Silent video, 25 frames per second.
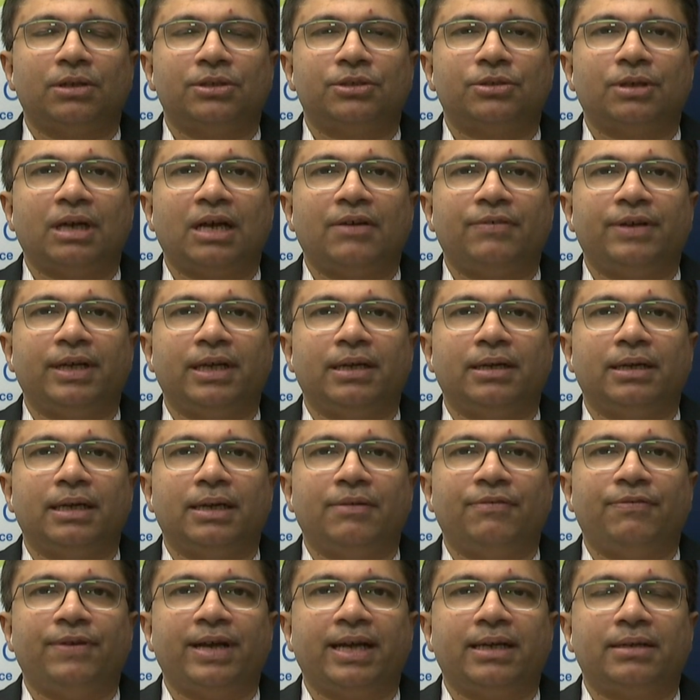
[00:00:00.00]
also having an
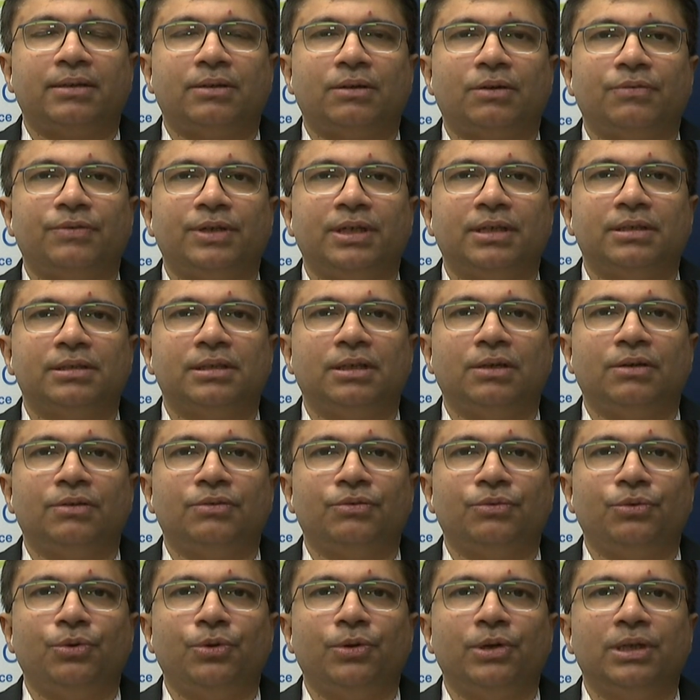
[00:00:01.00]
effect obviously
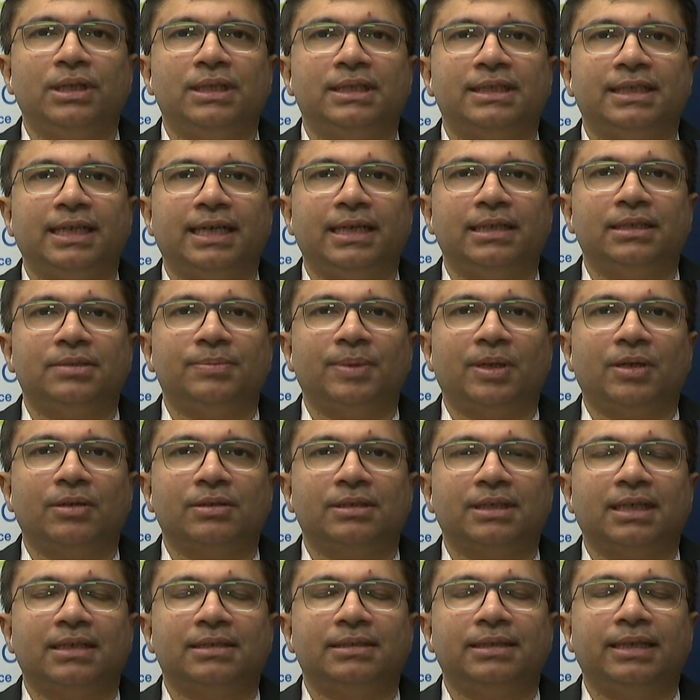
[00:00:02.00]
on rural sales
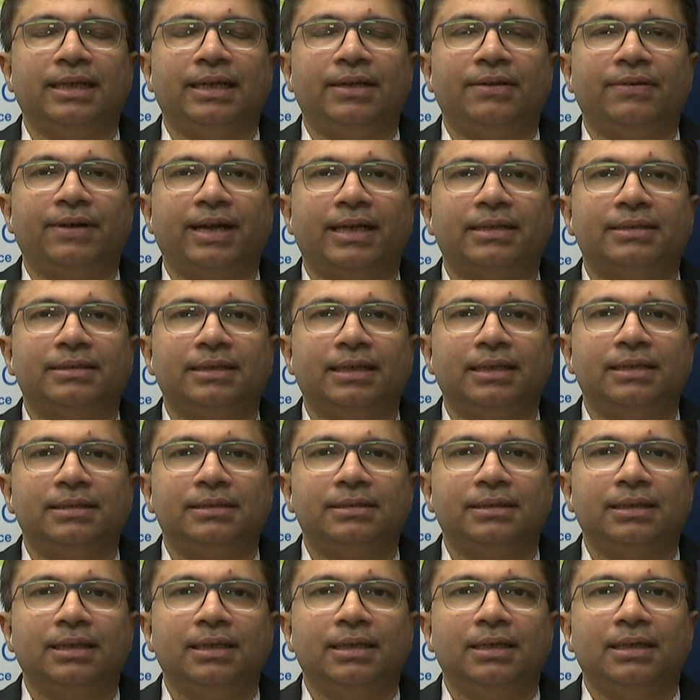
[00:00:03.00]
because that's the indirect
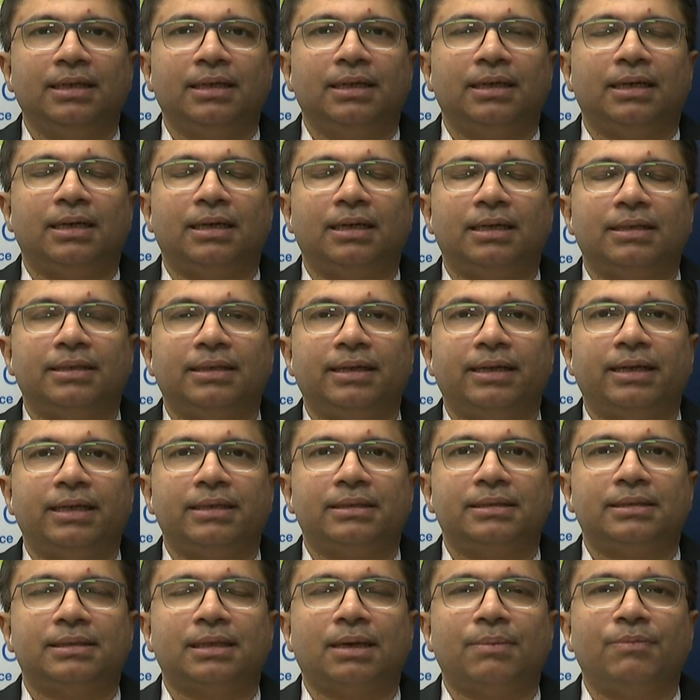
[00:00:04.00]
sales. Uh, there
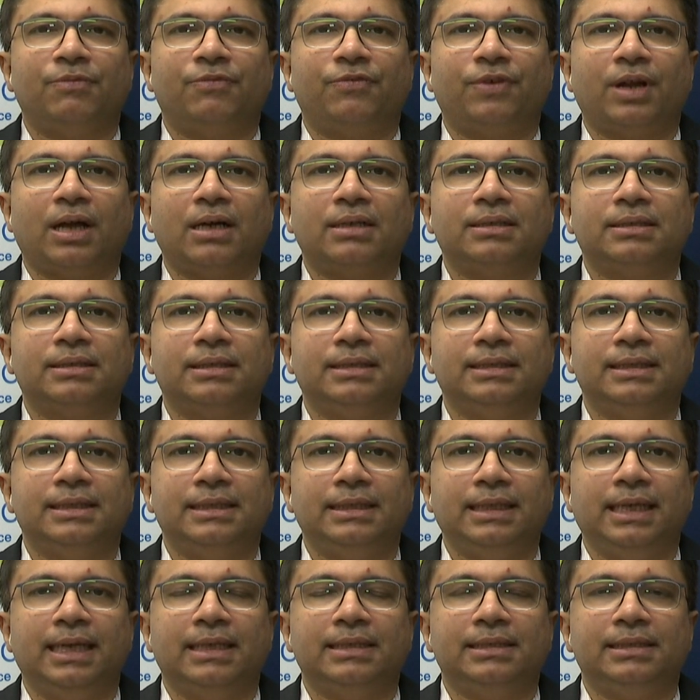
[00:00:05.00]
is some flux in
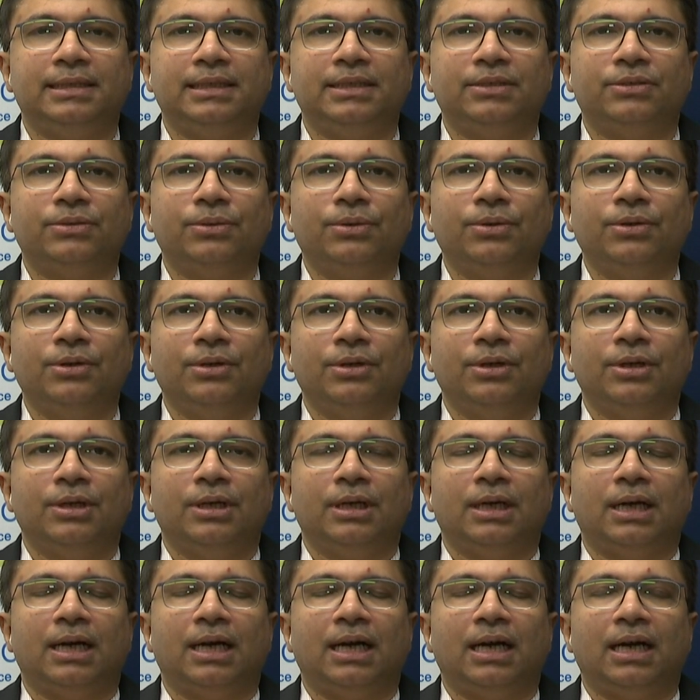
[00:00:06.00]
CSD. So,
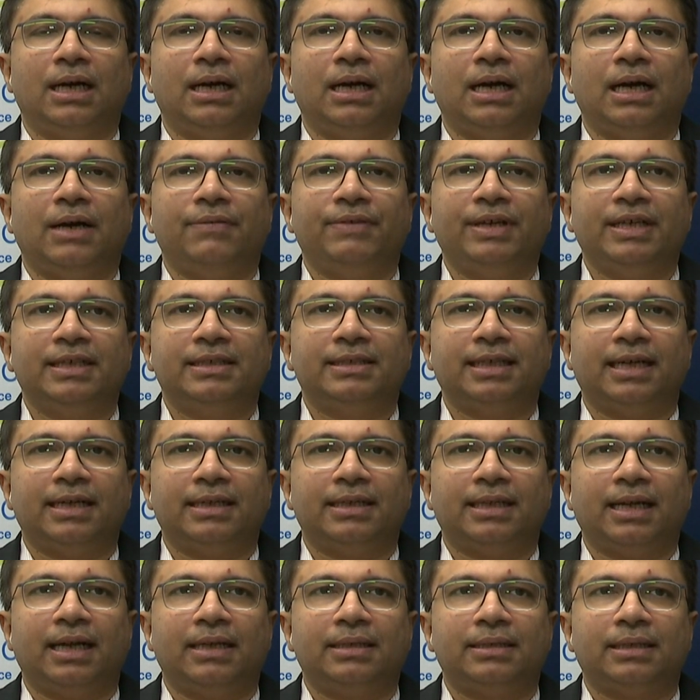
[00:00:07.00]
uh, having
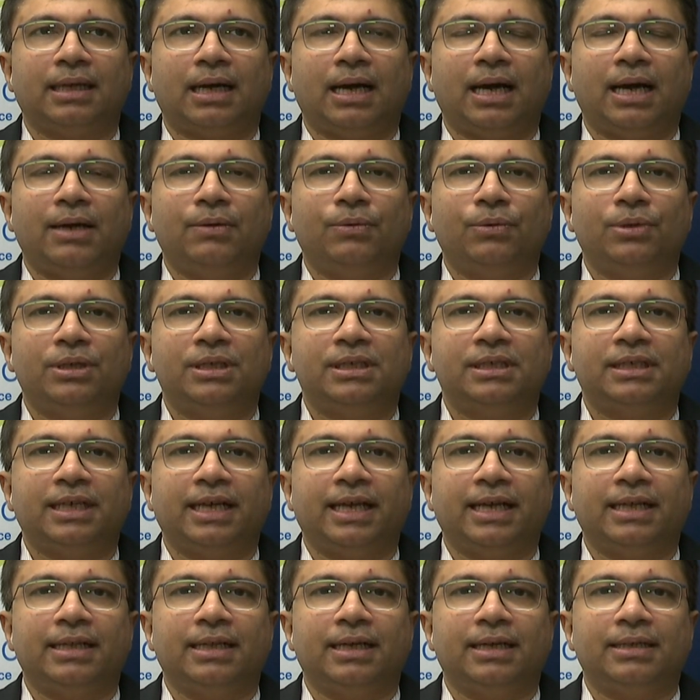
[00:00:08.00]
said that, I would
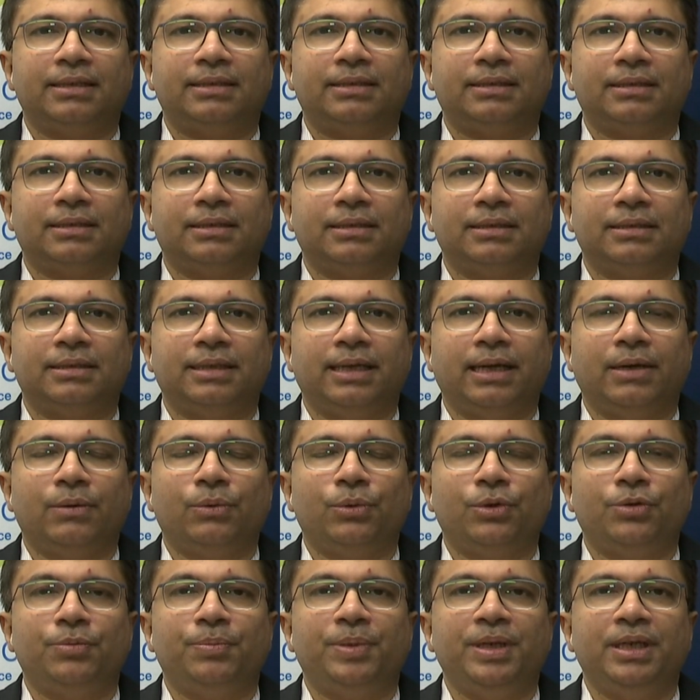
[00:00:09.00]
say that uh, there
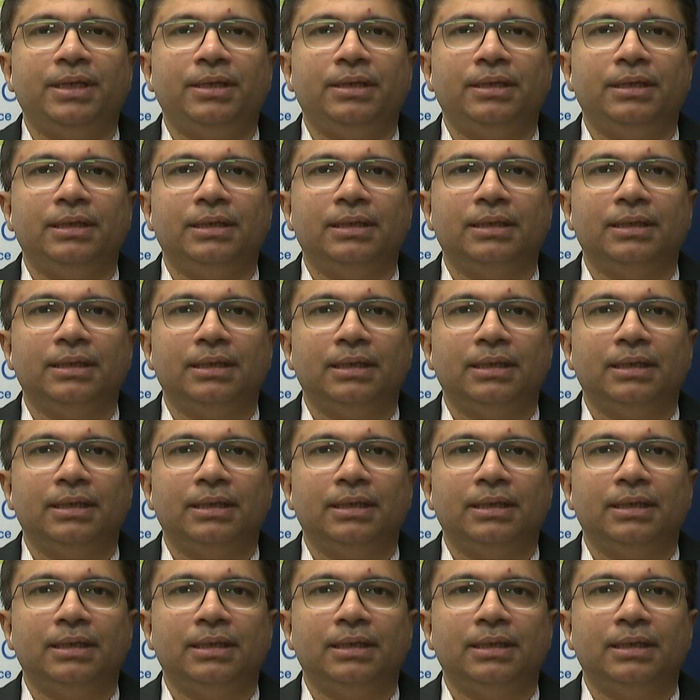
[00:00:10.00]
would be